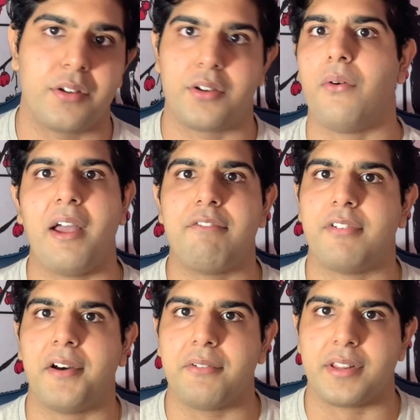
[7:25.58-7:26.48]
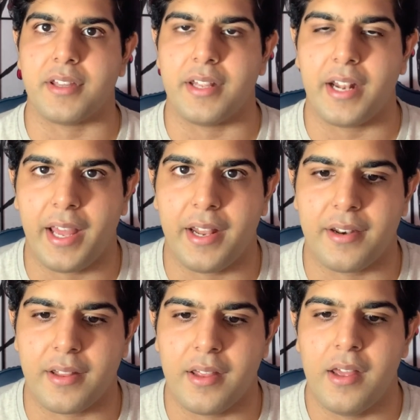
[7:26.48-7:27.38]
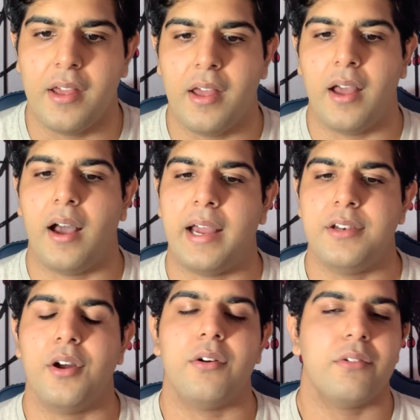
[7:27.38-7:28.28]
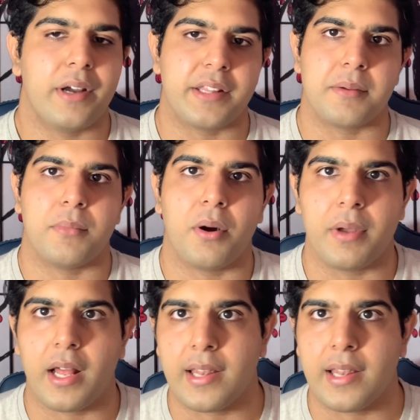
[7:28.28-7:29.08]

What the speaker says: go have fun with it. And I know at the moment,